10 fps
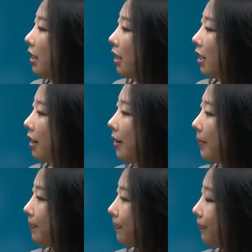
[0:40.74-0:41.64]

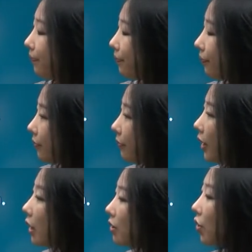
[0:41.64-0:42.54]

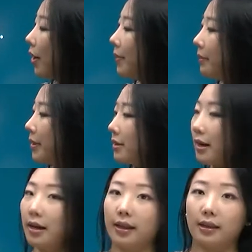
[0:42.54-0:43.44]
So emit means
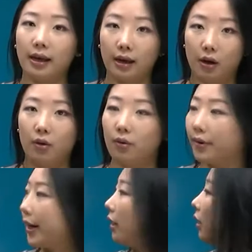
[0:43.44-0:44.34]
kind of like let go,
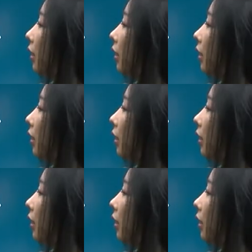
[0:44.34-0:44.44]
right?